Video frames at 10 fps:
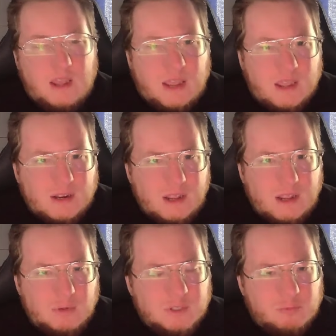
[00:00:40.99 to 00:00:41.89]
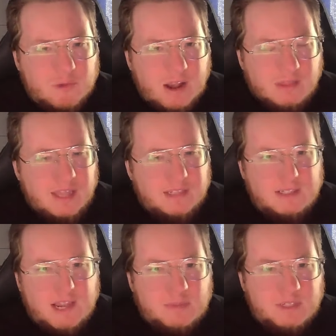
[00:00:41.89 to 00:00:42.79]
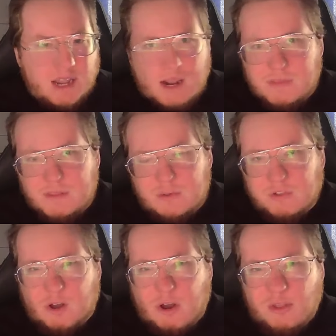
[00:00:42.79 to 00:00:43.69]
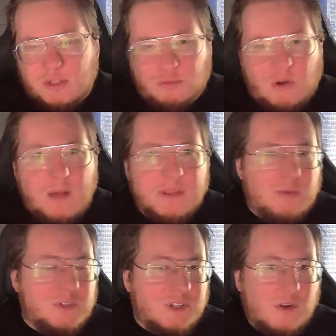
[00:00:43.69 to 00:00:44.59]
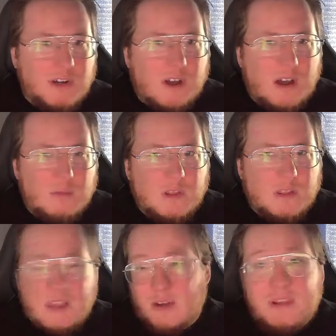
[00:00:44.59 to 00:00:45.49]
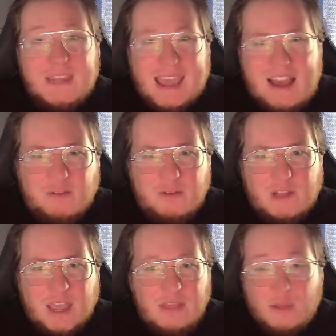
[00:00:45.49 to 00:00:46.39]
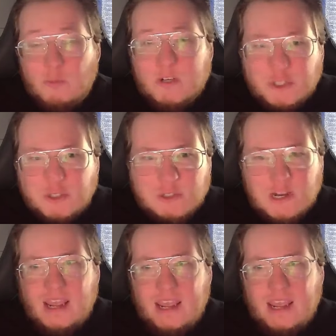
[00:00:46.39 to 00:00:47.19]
And it was around that same time that there was all the drama that was going on with Henry Cavill and The Witcher,